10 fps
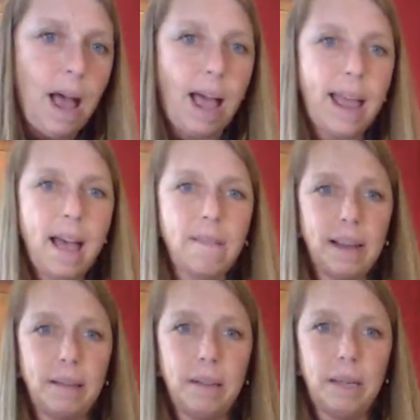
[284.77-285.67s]
I have
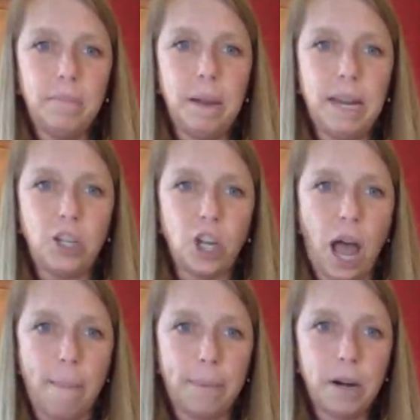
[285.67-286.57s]
like a little mini
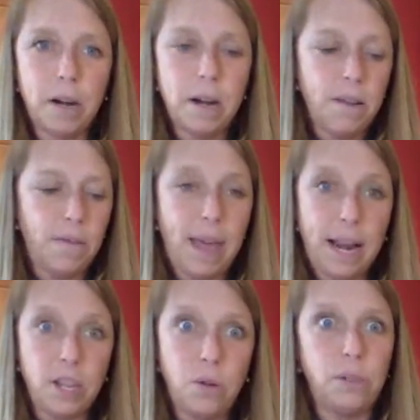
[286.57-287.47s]
chopper that
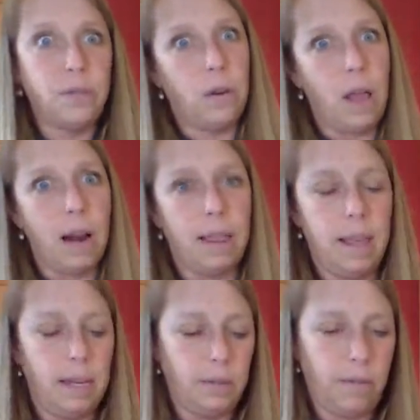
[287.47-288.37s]
I use for a lot of
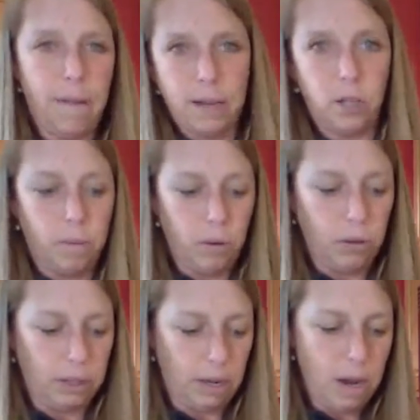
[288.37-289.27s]
things, for vegetables